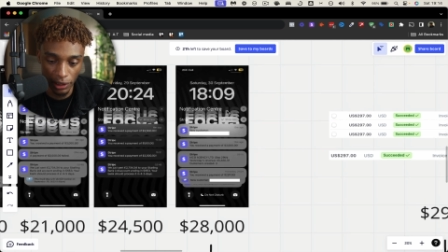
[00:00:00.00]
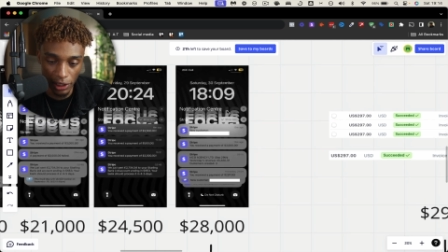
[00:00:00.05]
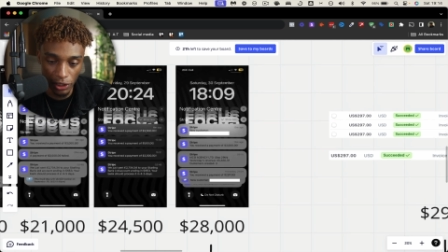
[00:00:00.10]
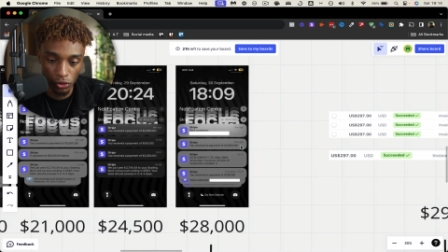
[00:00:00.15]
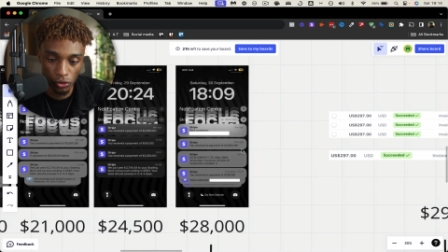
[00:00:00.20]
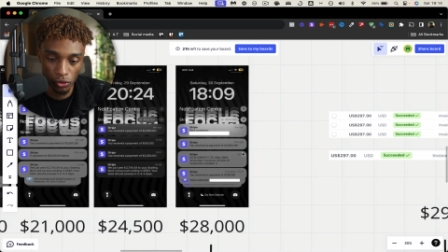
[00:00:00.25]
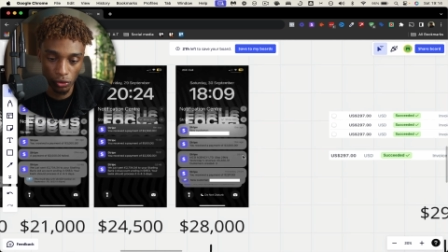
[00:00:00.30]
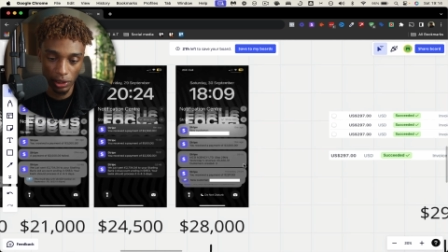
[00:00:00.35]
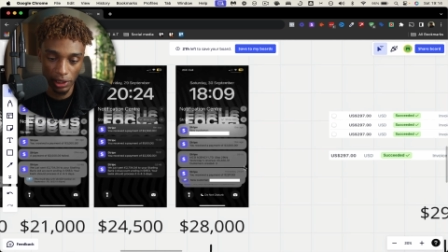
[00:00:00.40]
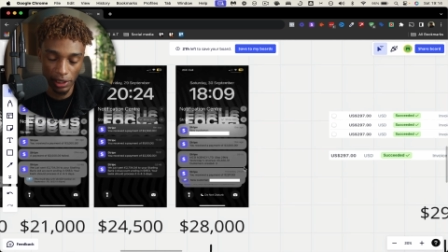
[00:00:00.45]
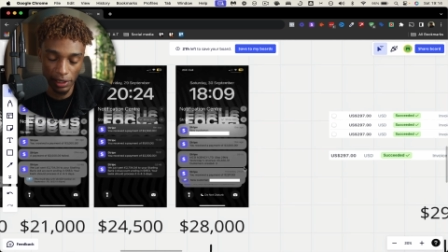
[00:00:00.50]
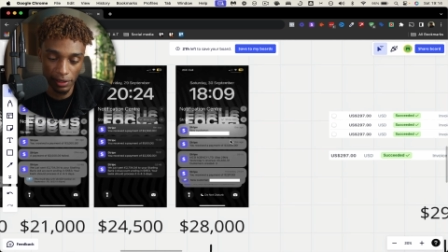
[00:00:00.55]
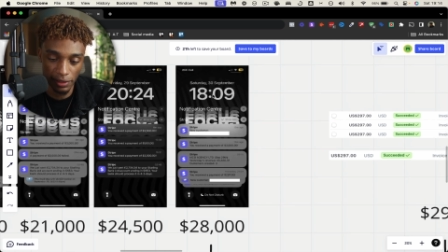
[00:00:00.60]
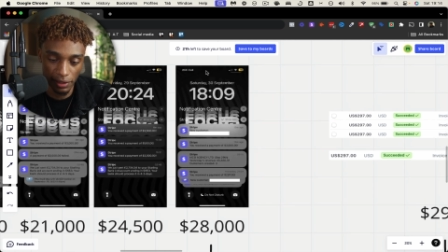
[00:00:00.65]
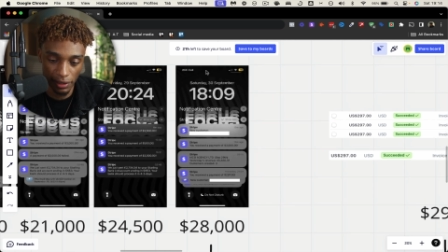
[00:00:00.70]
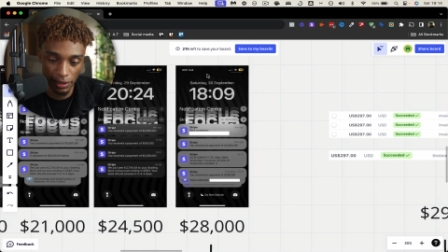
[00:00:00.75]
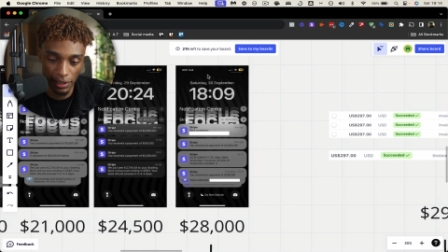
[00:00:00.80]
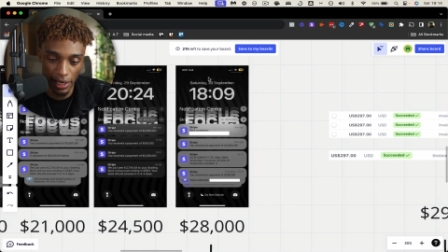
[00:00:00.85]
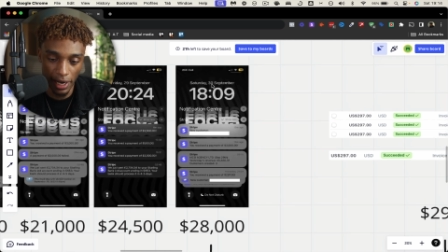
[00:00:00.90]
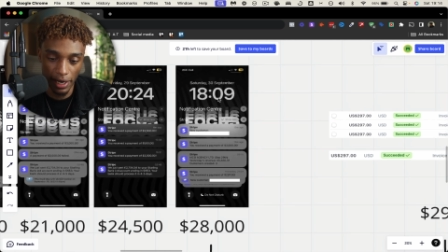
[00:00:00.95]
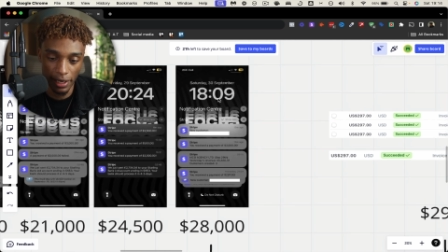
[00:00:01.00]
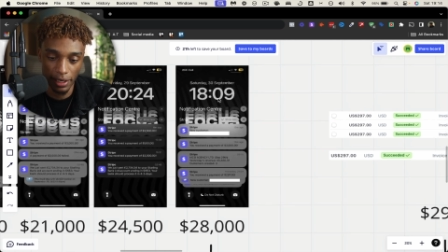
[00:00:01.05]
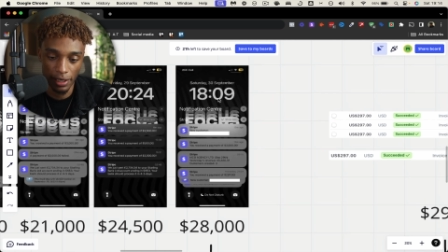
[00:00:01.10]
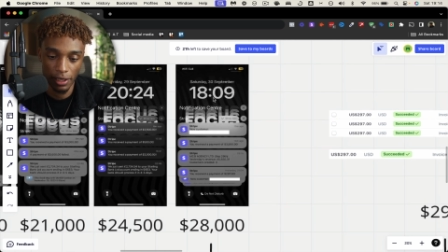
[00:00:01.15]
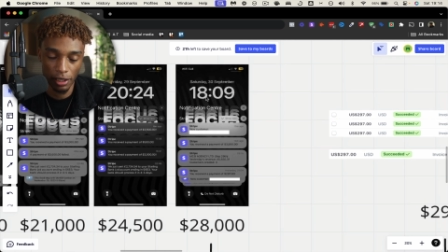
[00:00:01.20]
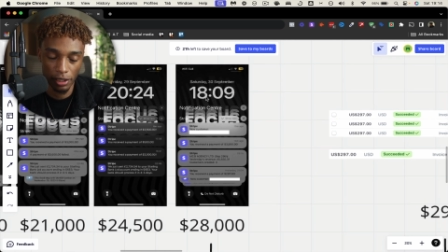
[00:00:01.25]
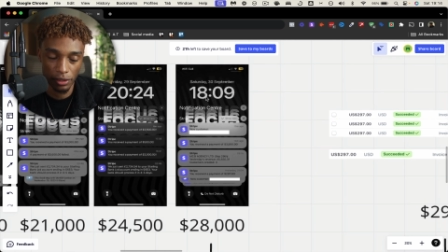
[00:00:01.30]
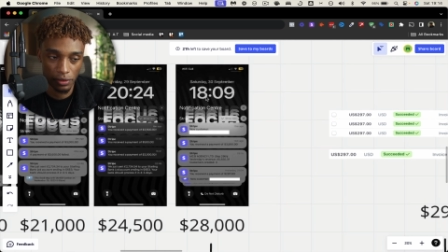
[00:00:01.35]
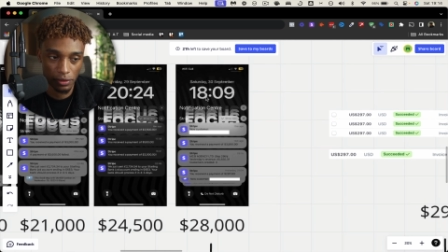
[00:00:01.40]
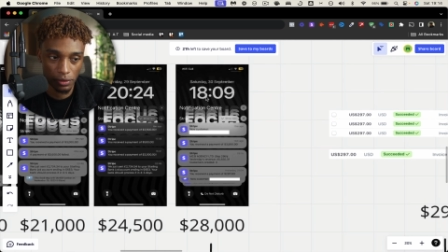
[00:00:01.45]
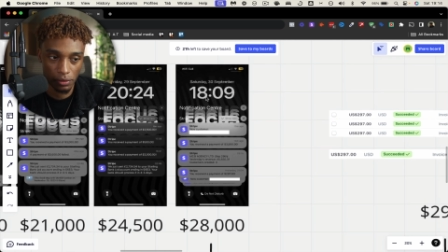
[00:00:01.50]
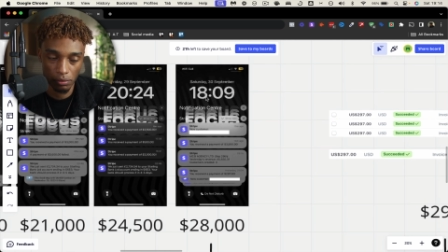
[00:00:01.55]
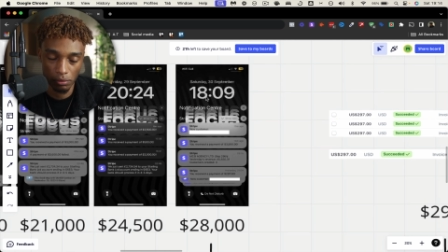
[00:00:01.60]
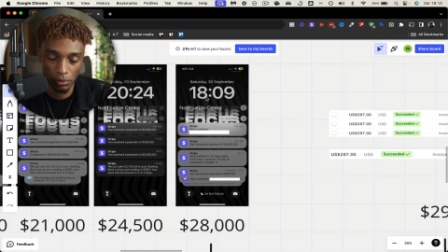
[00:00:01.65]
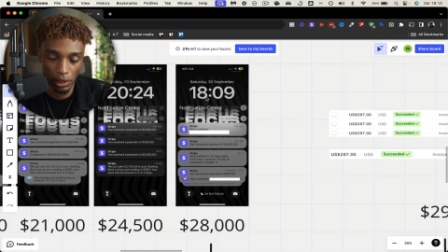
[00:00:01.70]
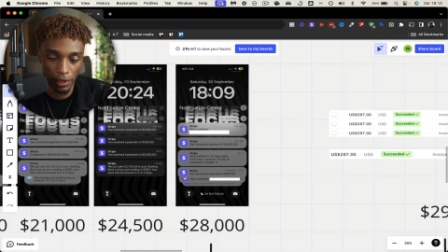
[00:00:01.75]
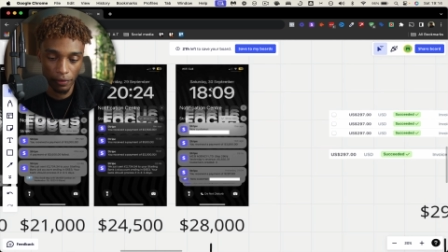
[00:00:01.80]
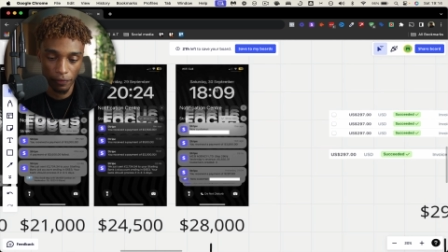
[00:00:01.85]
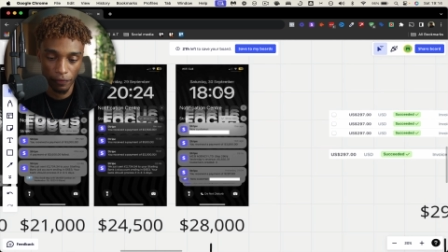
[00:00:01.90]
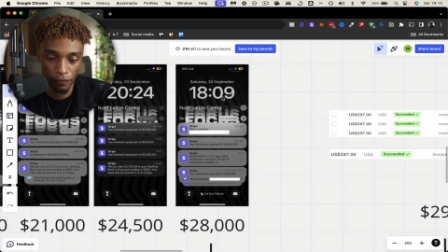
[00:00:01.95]
literally today at
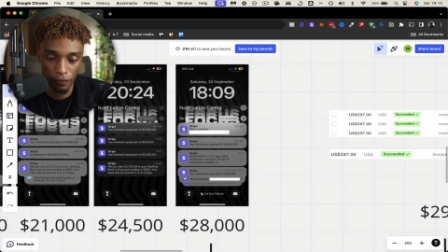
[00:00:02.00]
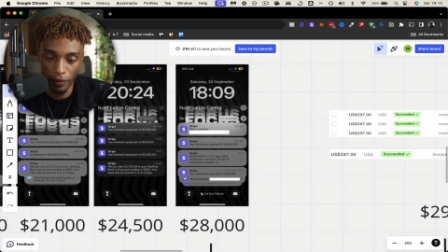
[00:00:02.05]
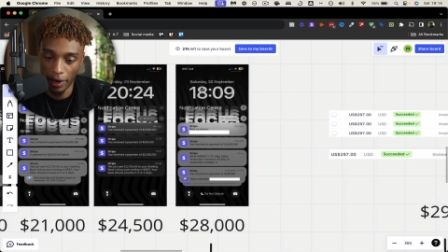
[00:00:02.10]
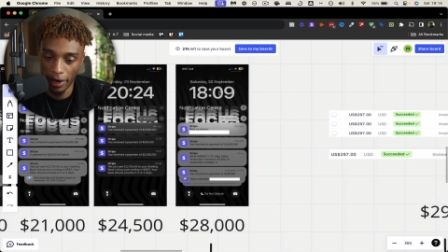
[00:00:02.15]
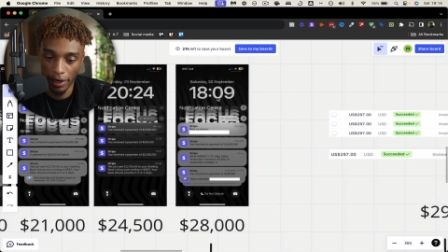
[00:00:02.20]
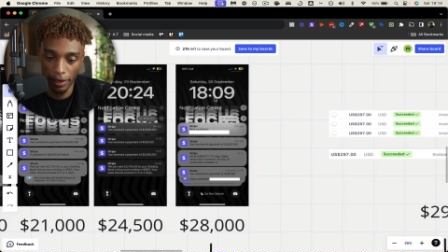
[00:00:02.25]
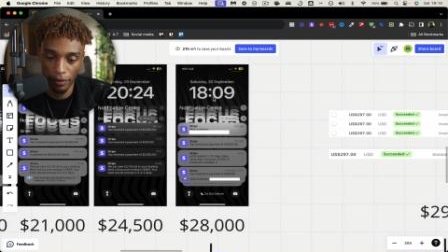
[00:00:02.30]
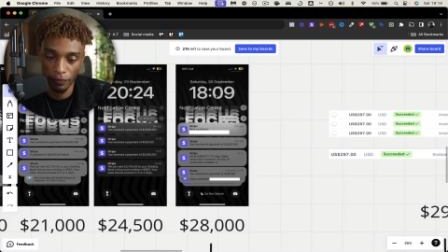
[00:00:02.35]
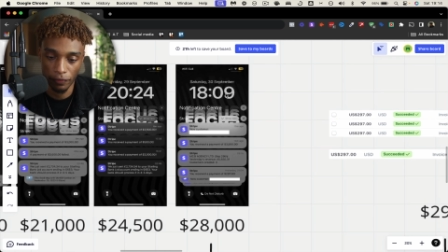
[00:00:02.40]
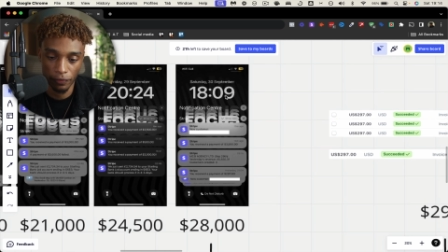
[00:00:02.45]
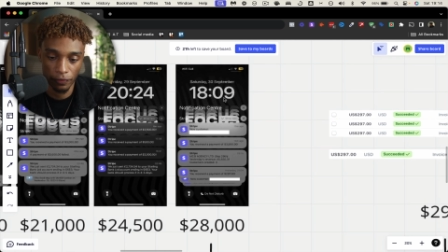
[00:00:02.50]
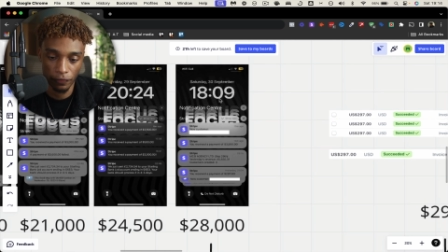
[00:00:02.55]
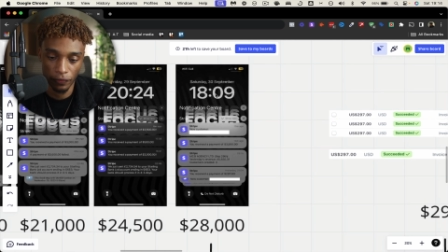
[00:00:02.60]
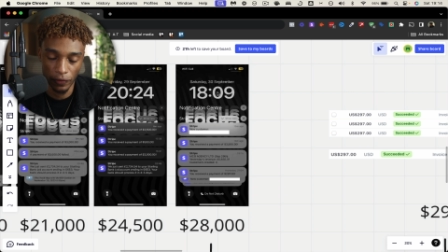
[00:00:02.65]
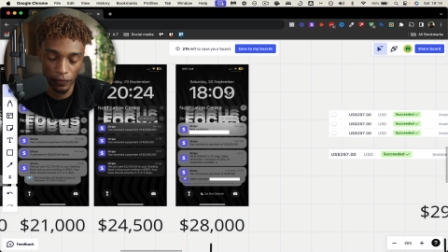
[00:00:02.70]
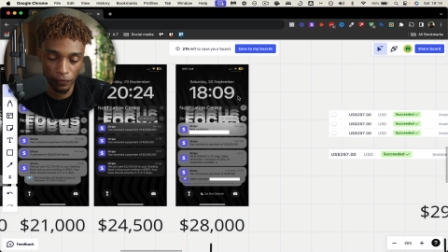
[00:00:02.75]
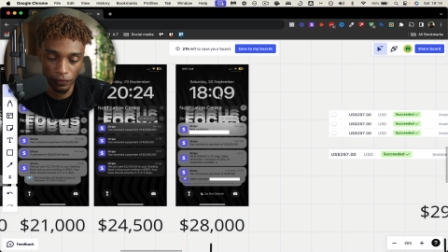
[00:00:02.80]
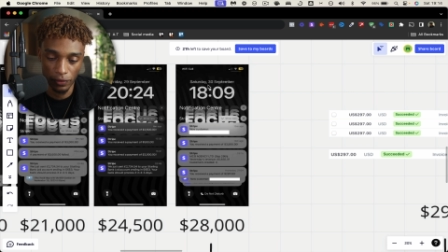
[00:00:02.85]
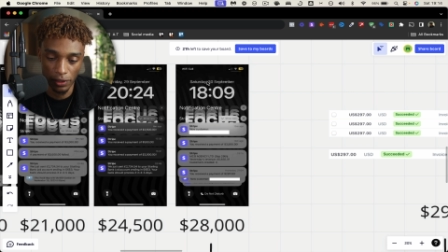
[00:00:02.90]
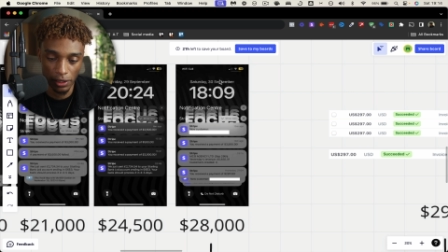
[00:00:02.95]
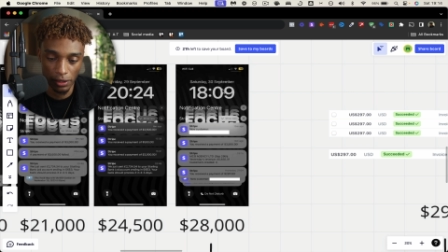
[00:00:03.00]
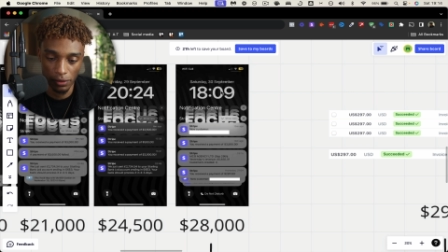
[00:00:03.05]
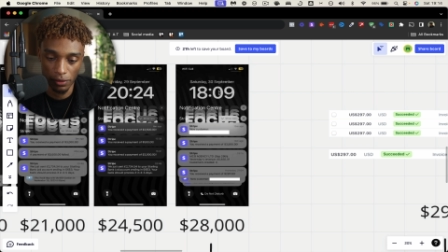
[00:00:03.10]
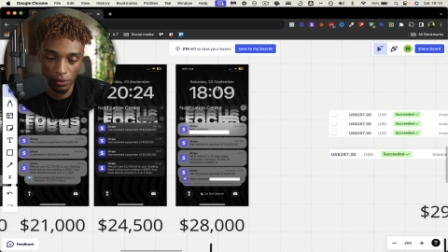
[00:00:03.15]
like 5.50